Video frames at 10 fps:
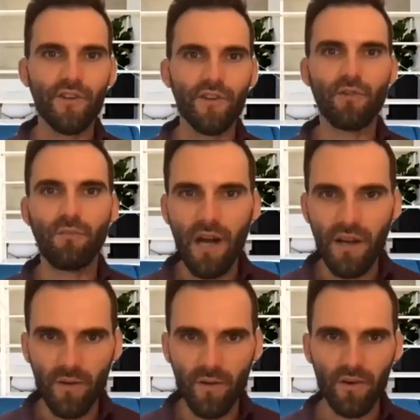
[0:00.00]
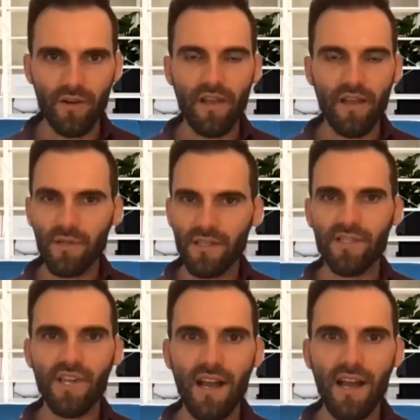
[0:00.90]
virtual model where you're able to
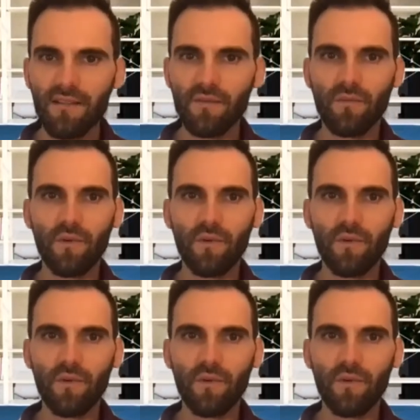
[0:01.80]
chat